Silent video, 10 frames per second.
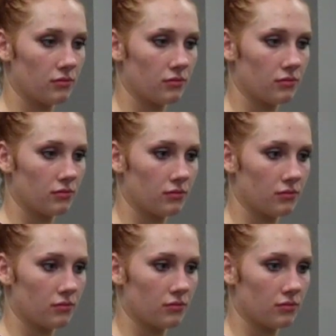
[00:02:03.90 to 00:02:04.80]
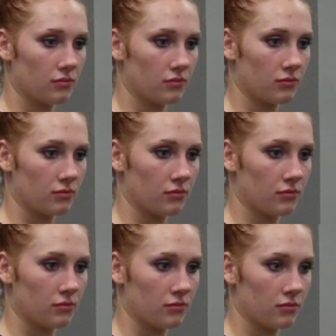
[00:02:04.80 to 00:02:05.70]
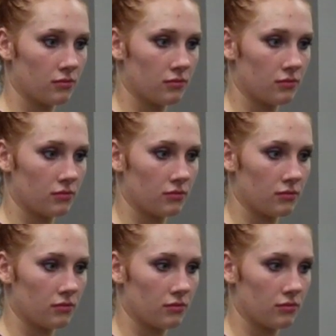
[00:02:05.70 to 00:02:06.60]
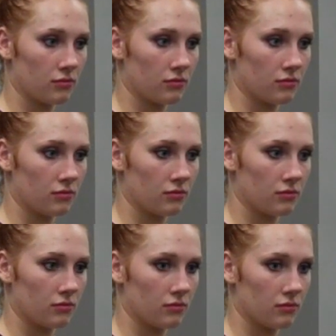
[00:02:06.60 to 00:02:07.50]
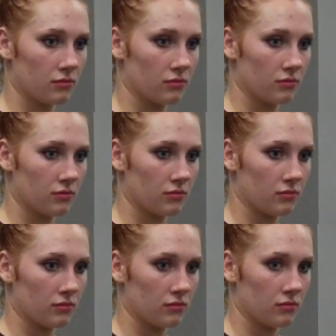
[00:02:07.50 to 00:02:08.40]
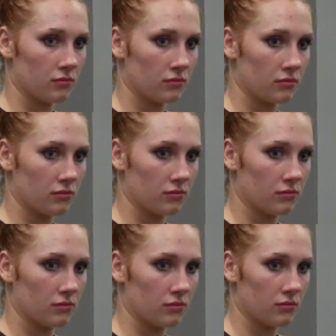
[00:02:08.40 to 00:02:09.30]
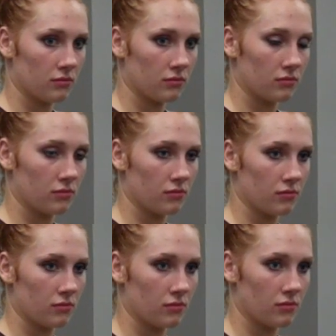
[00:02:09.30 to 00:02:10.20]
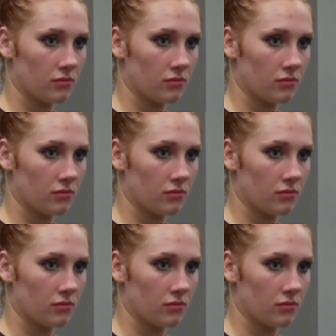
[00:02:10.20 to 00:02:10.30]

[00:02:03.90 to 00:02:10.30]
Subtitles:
[no speech]